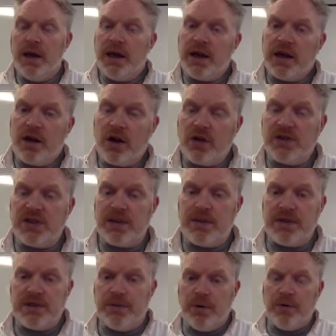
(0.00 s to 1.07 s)
In contact
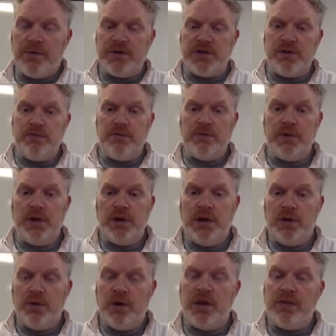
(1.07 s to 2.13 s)
metamorphism,
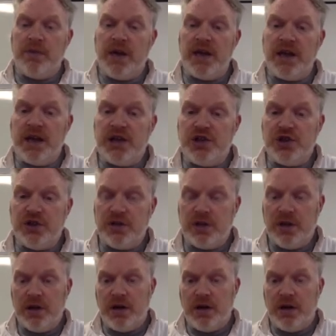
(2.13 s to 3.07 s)
where the main agent